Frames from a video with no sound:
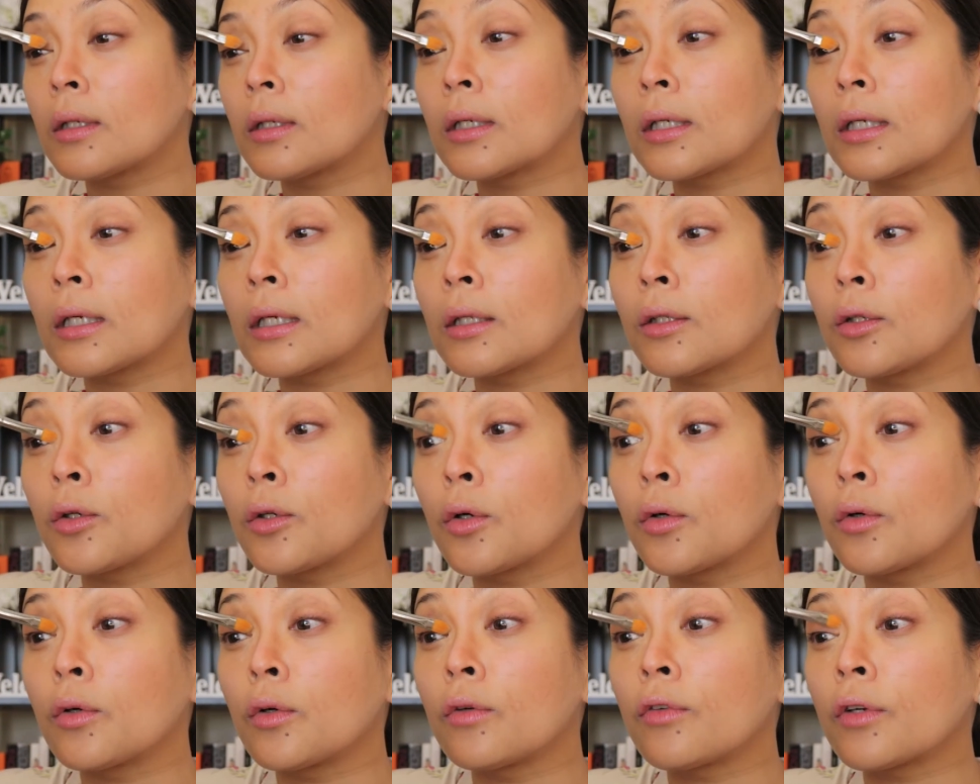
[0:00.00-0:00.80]
Again, go
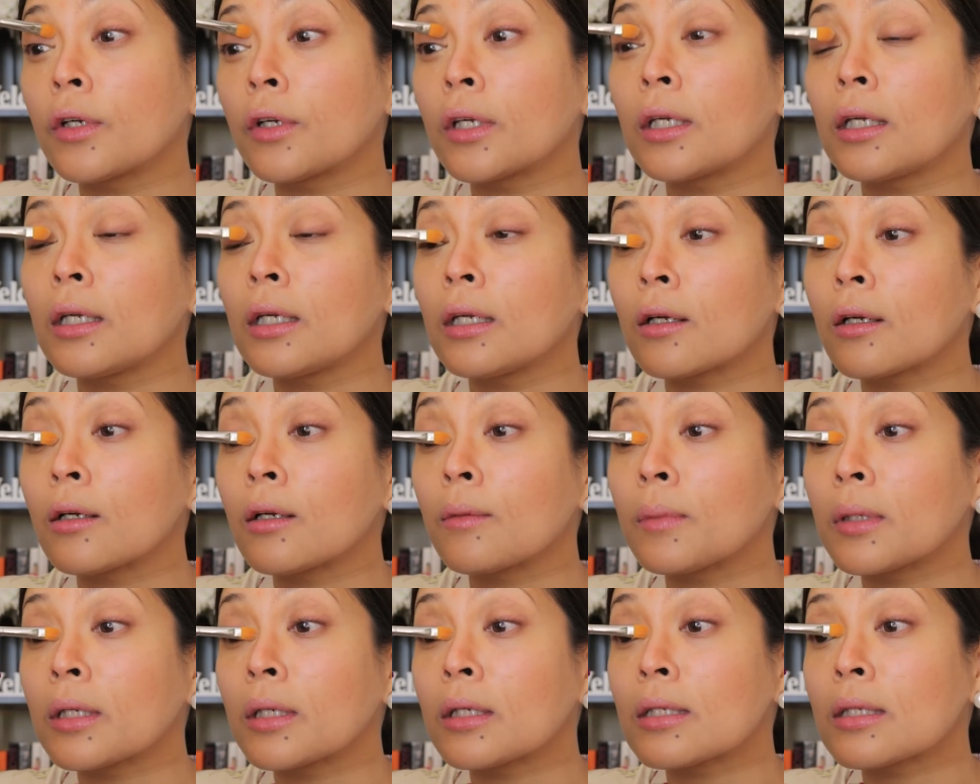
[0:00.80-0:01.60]
over here
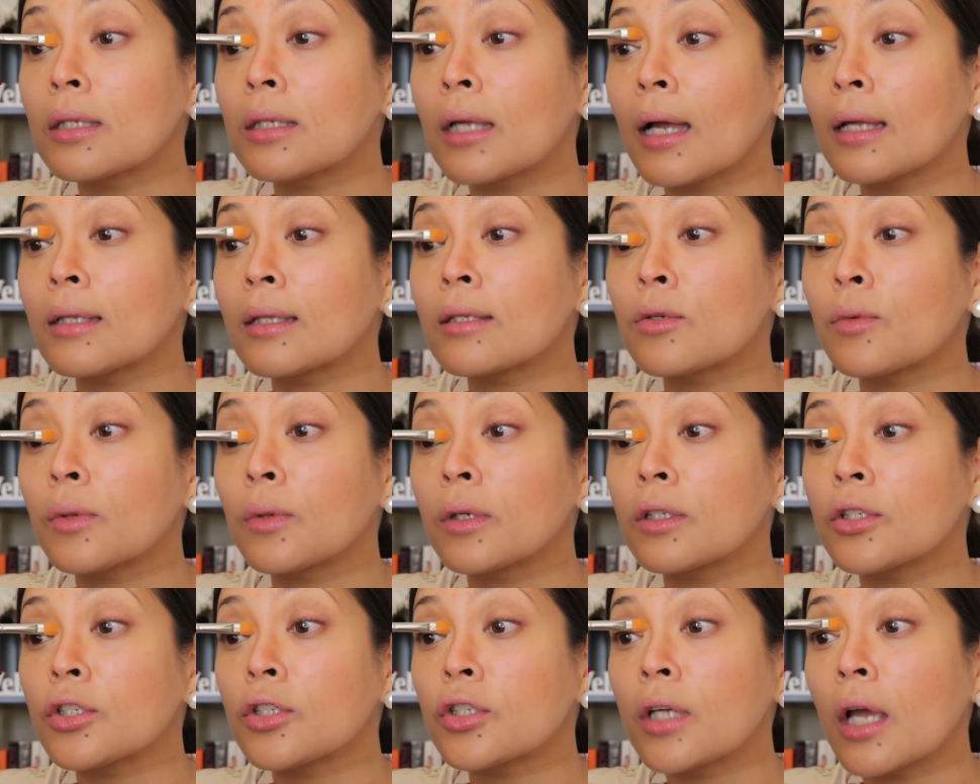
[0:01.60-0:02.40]
because that's where
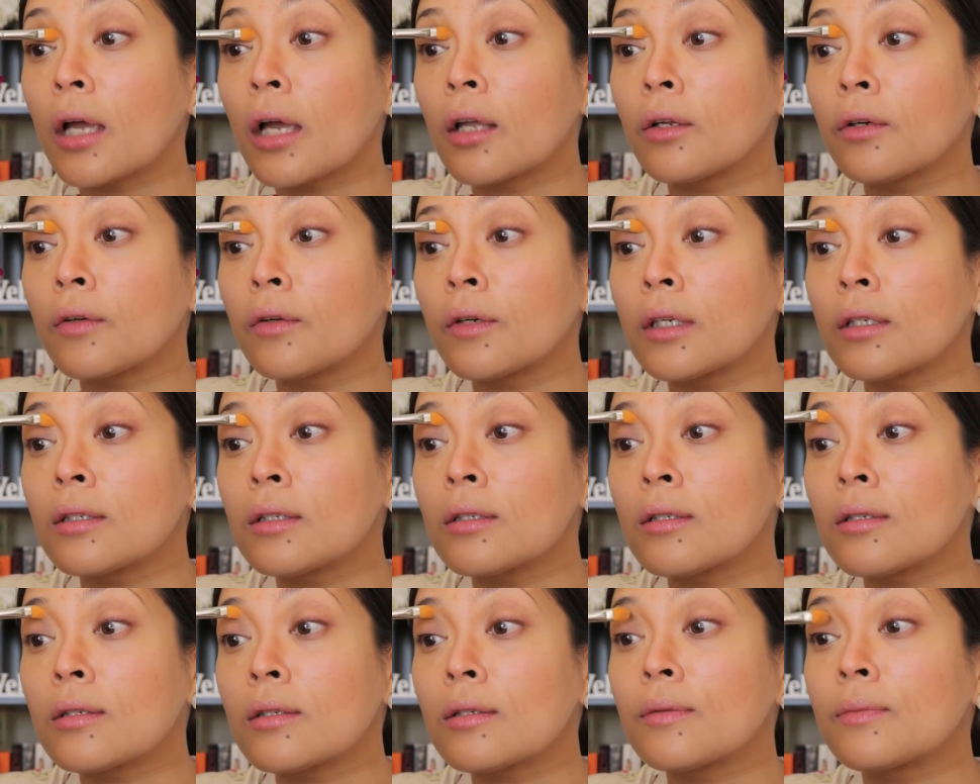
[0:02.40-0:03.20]
the shadow
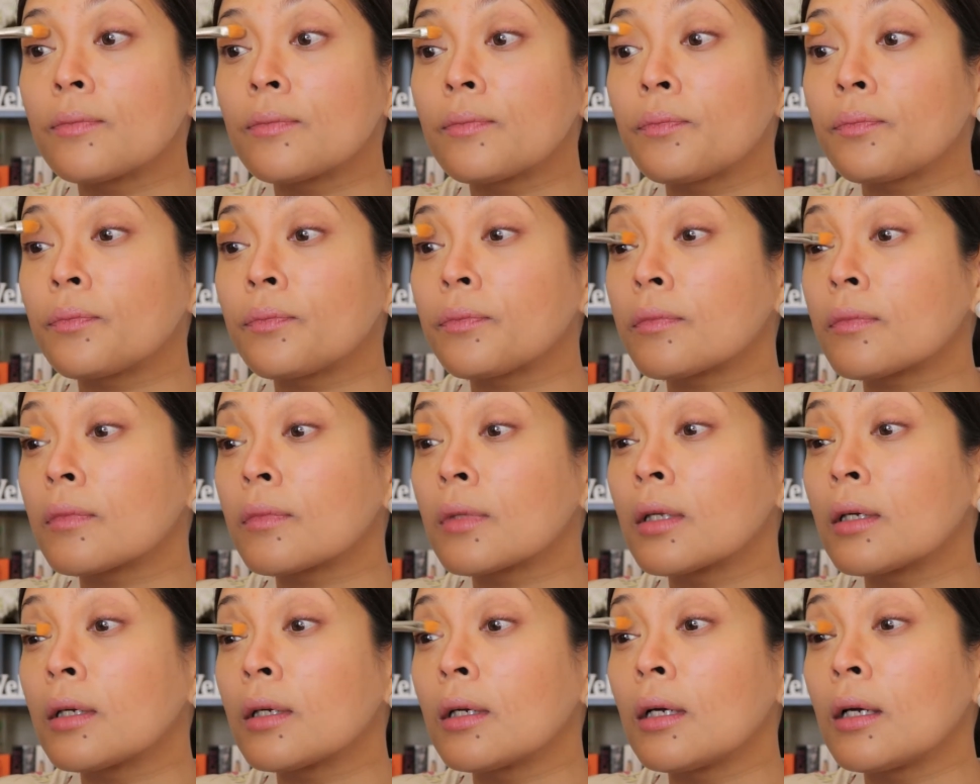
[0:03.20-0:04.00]
is.
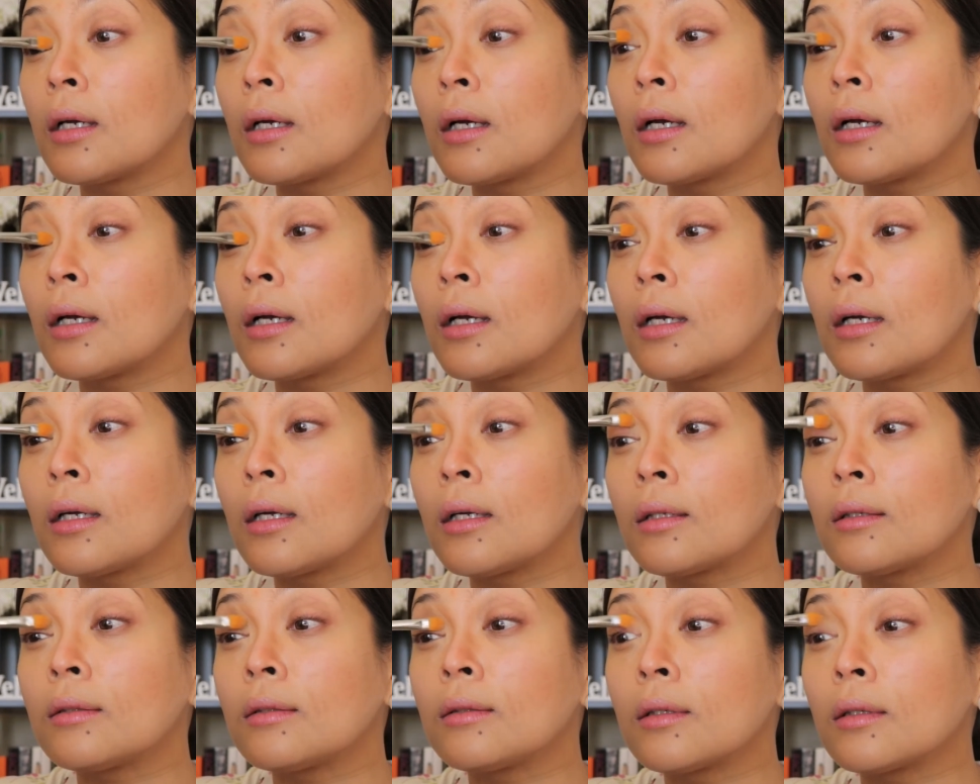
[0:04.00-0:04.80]

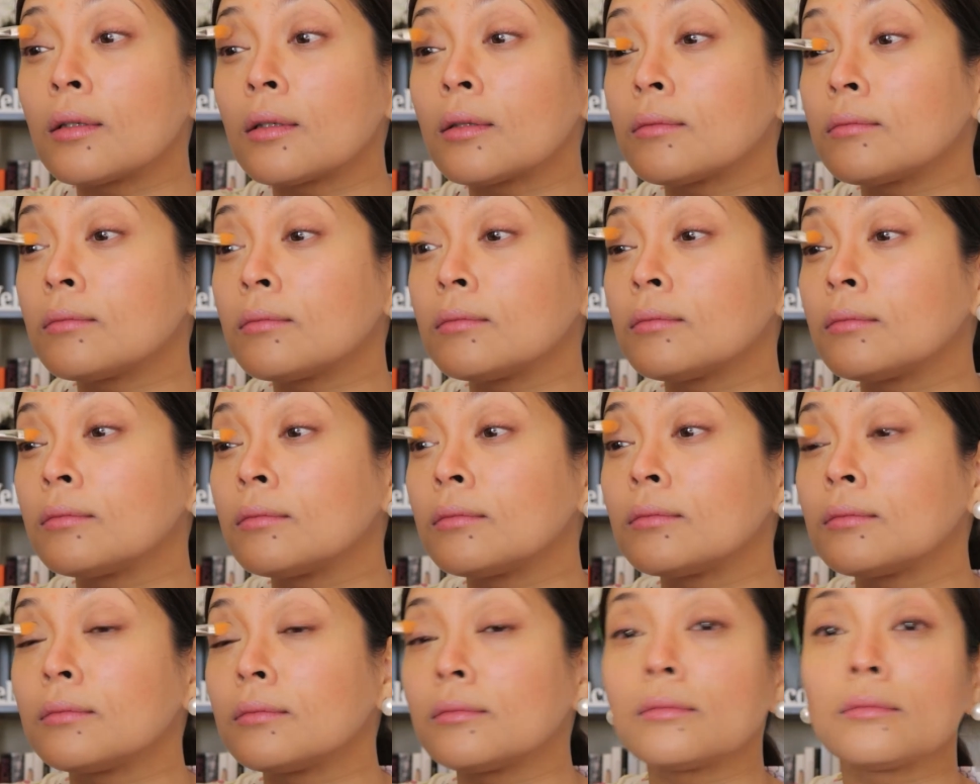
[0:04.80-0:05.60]
And I
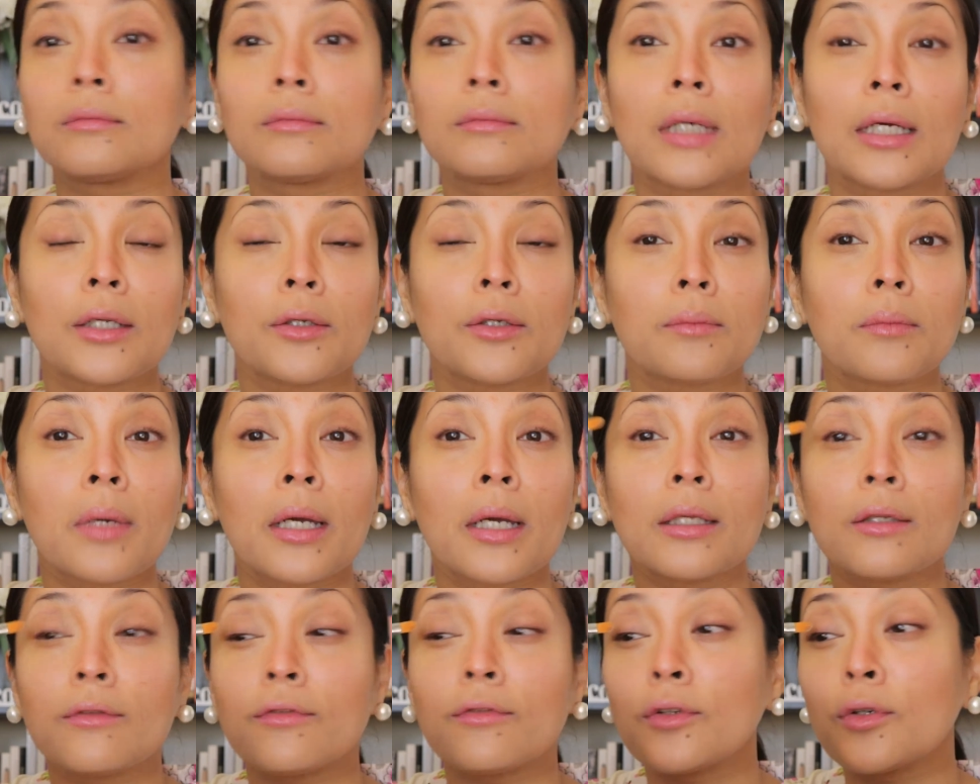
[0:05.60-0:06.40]
don't
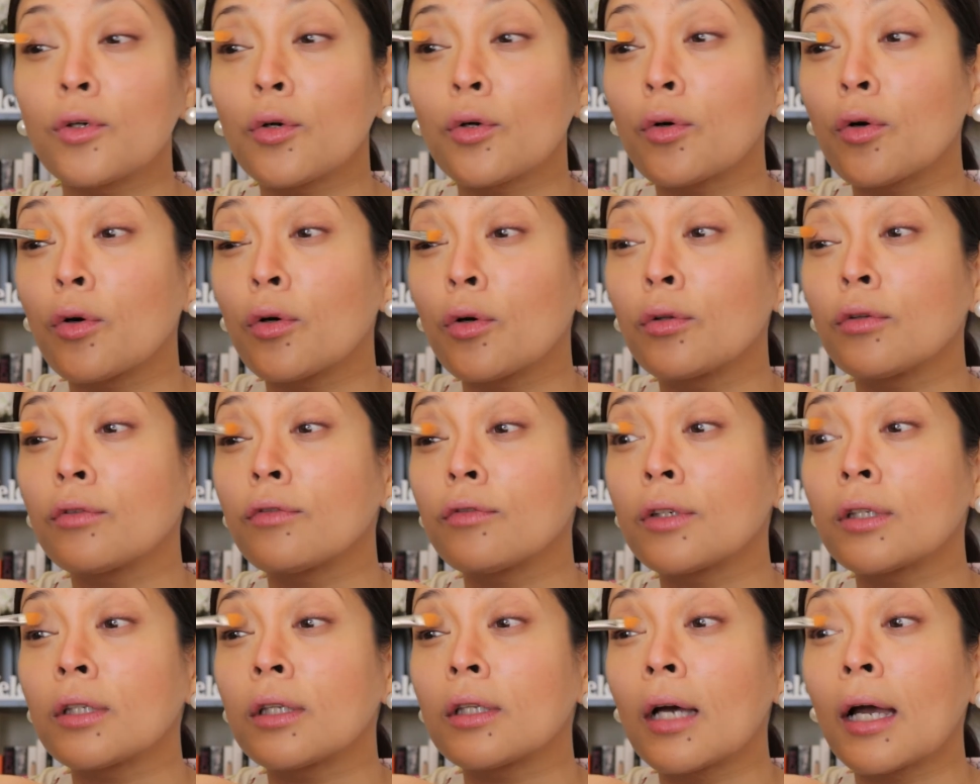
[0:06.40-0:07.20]
mind if you go all
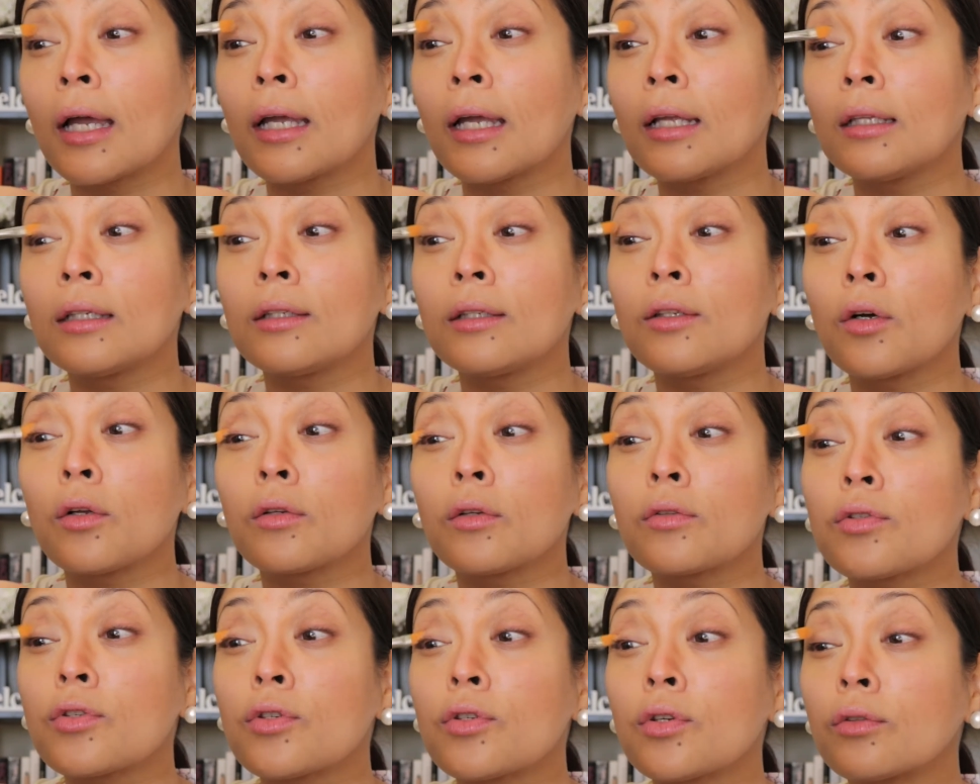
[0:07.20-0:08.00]
over the eyelid
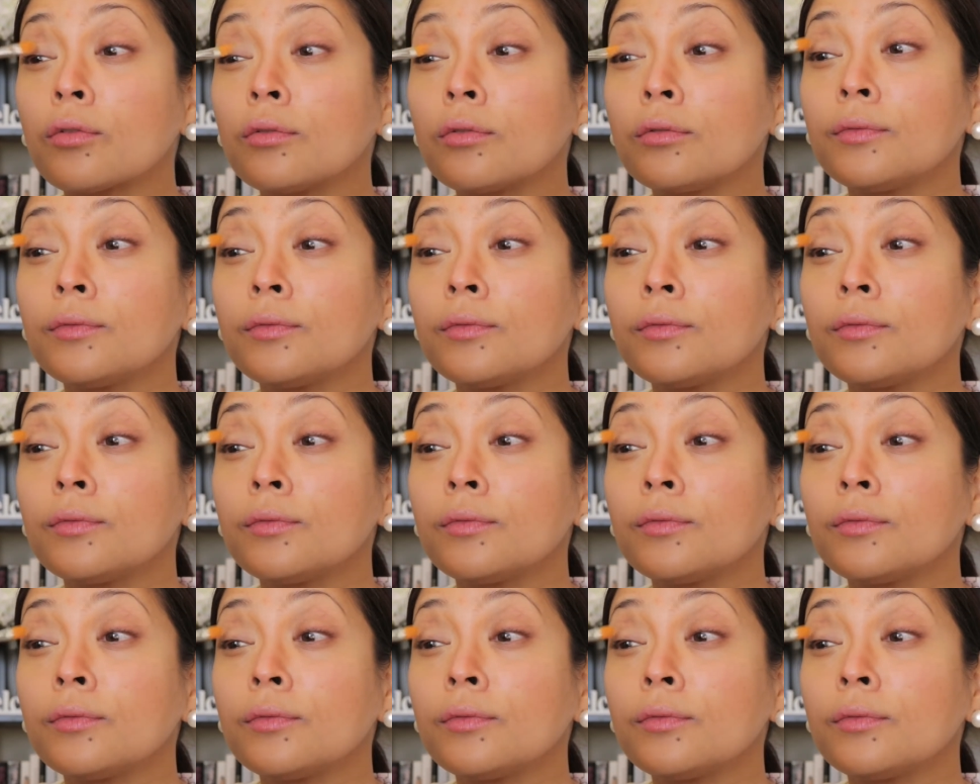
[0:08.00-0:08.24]
also.